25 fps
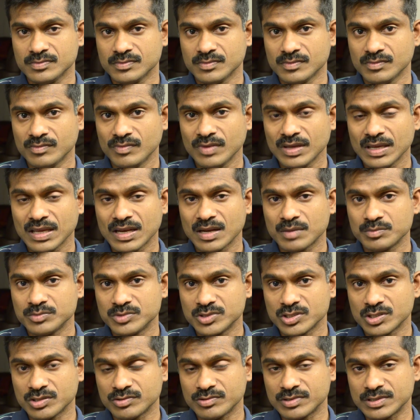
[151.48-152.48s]
We can
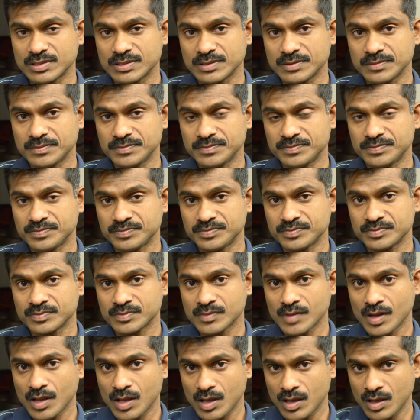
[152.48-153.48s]
observe it.
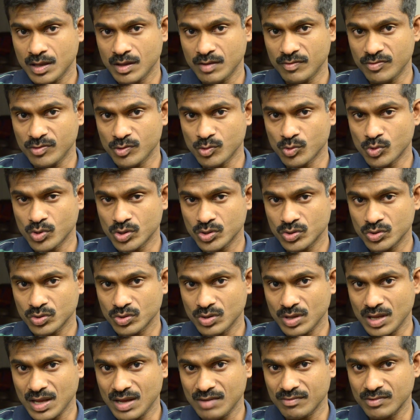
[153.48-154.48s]
If you want to
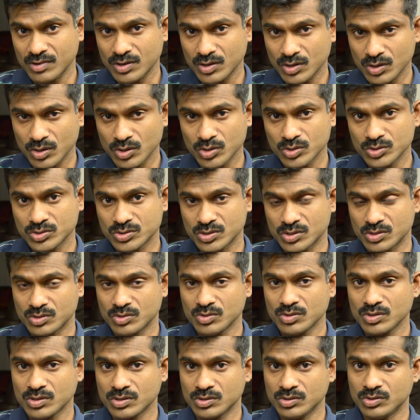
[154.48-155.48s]
have a closer
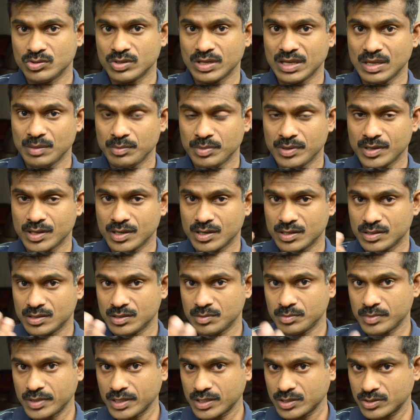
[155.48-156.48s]
look, you keep it under the
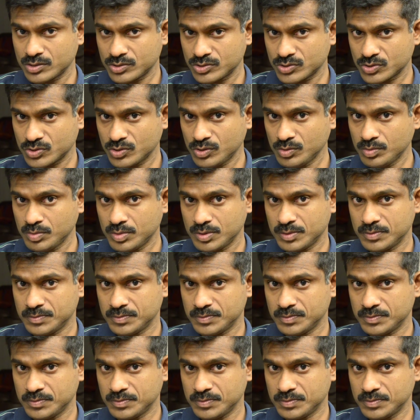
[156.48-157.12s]
microscope,